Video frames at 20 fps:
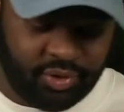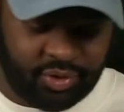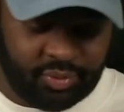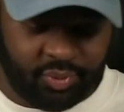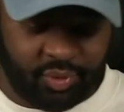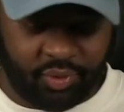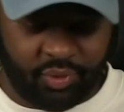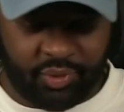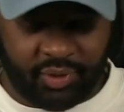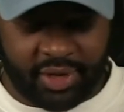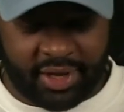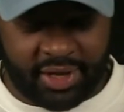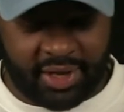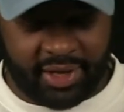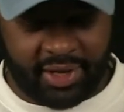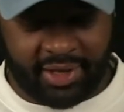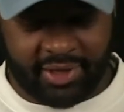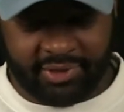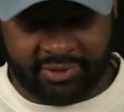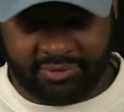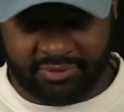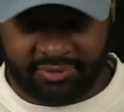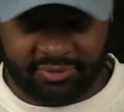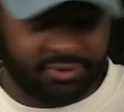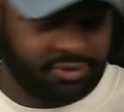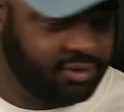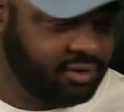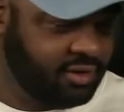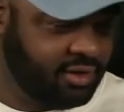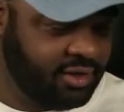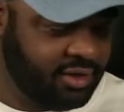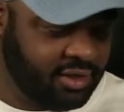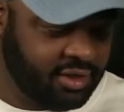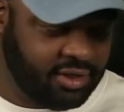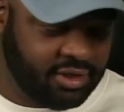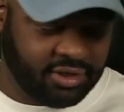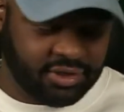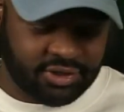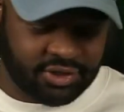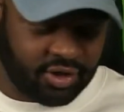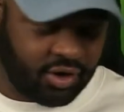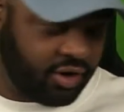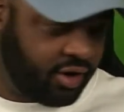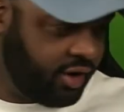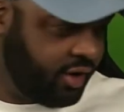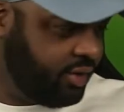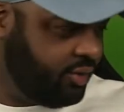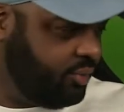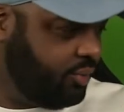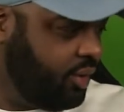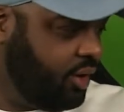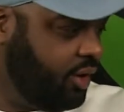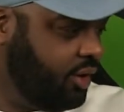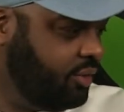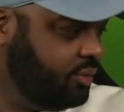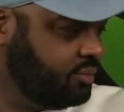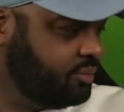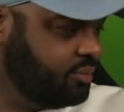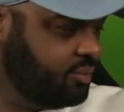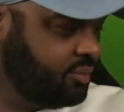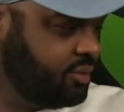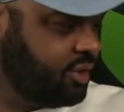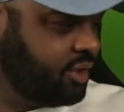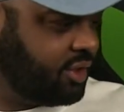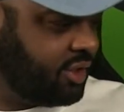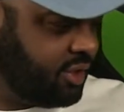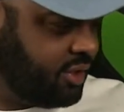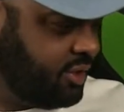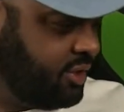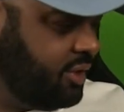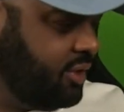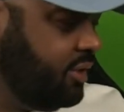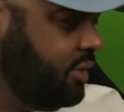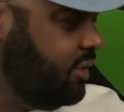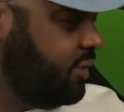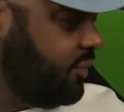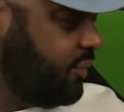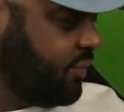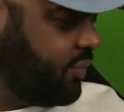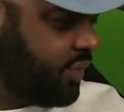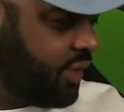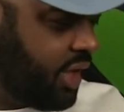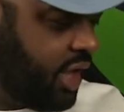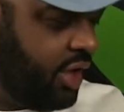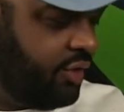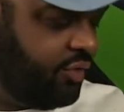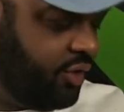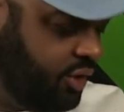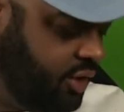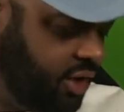them away. Darn it. Well, if you